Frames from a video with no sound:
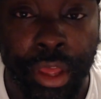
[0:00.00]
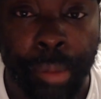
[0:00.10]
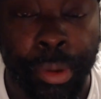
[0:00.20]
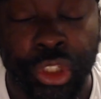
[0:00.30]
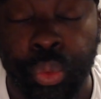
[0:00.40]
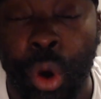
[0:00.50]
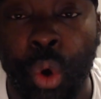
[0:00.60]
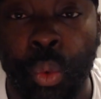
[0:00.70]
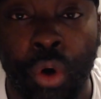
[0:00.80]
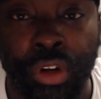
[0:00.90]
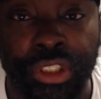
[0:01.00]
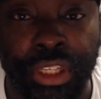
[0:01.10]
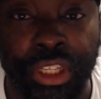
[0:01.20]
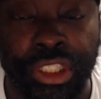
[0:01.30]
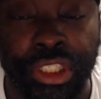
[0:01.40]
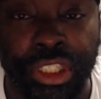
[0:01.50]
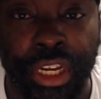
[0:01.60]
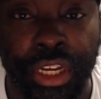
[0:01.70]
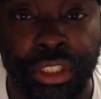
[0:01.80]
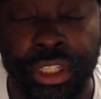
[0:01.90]
but it's well warranted this
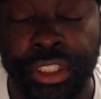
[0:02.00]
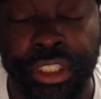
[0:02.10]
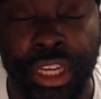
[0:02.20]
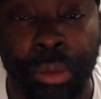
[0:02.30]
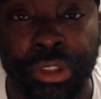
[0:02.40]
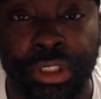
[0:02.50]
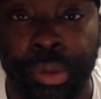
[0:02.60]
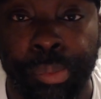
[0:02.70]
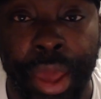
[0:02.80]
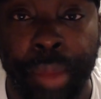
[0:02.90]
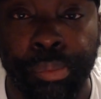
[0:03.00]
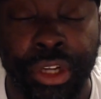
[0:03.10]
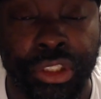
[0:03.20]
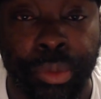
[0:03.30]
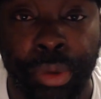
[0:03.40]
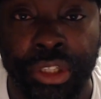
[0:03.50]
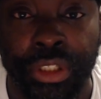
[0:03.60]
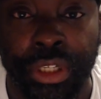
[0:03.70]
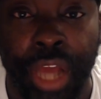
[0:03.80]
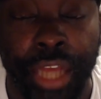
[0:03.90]
year. This team is just a bad bunch, a bunch
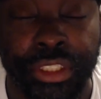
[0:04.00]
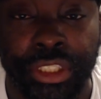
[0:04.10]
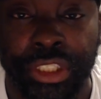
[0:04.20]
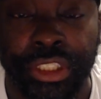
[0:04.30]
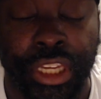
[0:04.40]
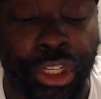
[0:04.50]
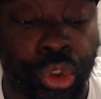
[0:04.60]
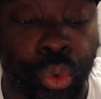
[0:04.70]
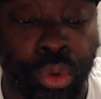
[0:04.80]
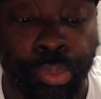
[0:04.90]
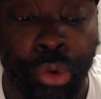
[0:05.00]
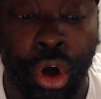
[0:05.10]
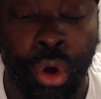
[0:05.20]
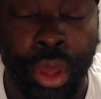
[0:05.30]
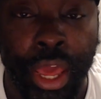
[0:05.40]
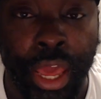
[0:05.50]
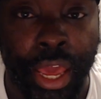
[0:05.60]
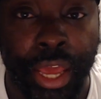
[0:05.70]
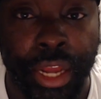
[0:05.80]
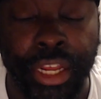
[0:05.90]
of guys that just can't shoot the ball.
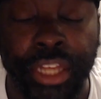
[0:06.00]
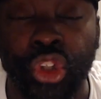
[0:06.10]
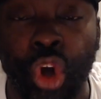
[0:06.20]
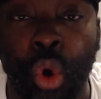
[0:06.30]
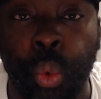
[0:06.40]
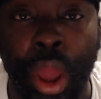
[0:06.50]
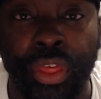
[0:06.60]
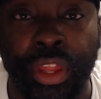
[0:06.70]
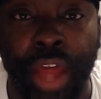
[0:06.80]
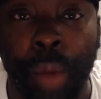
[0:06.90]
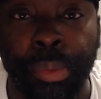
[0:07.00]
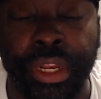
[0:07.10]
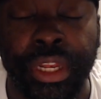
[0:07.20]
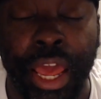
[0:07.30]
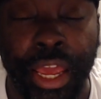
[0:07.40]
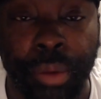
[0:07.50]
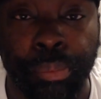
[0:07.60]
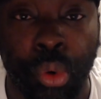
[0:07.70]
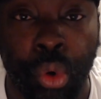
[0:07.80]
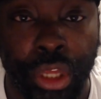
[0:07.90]
And there's no way that I'll be laying
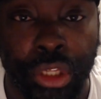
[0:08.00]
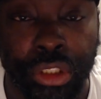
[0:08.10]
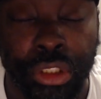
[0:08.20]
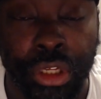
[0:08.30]
points